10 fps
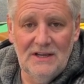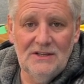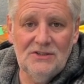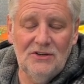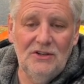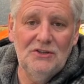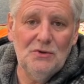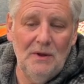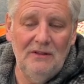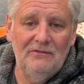So your
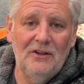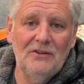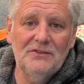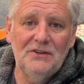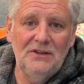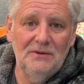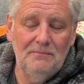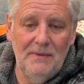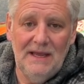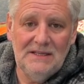12 volts and your
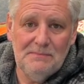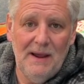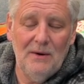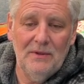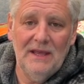mains power